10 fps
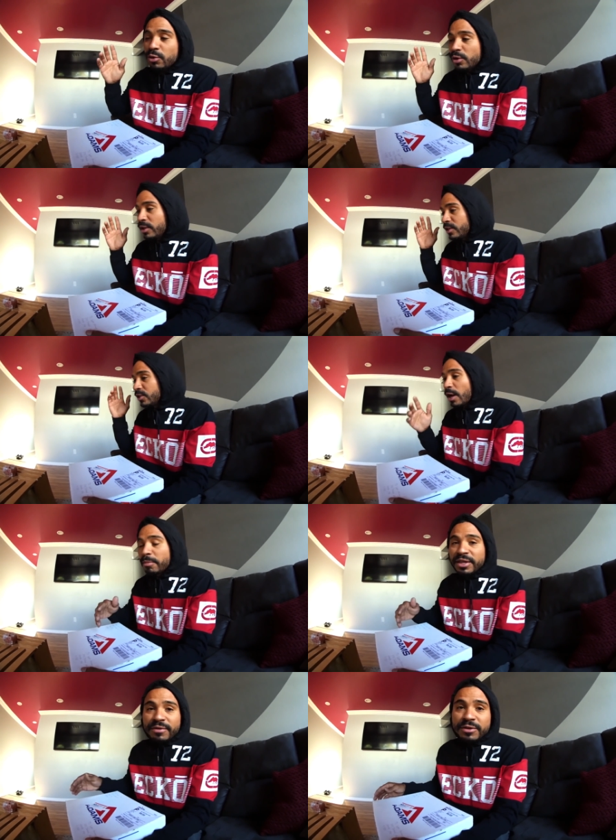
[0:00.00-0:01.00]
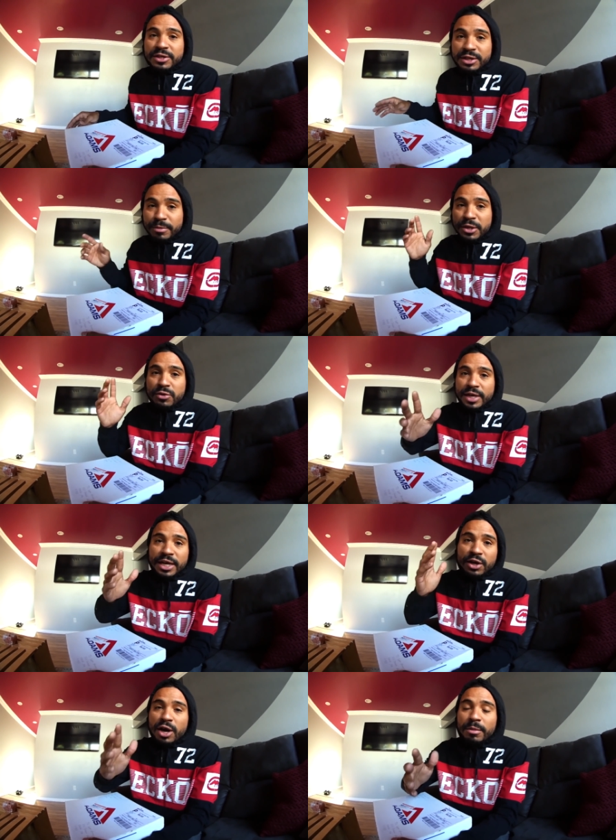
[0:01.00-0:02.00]
or there's non-believers doesn't mean you
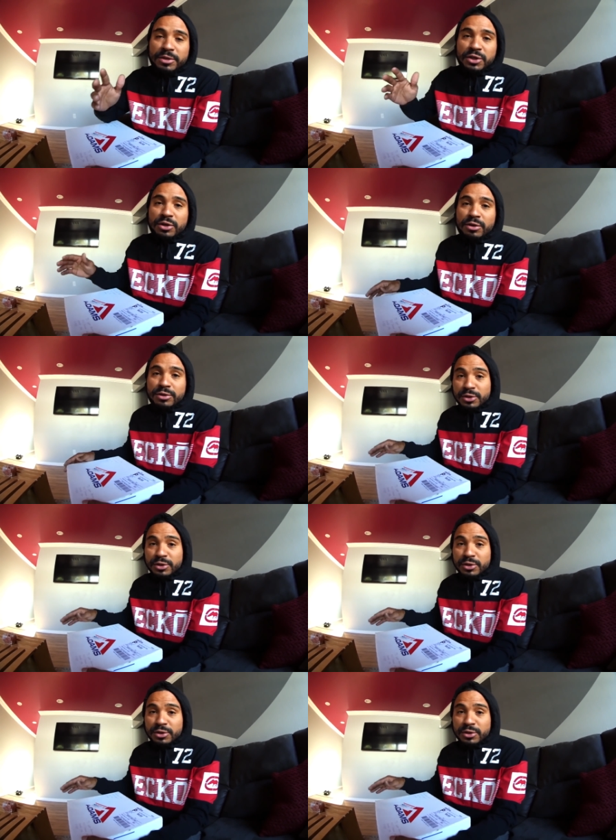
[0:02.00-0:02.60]
can't accomplish your goal.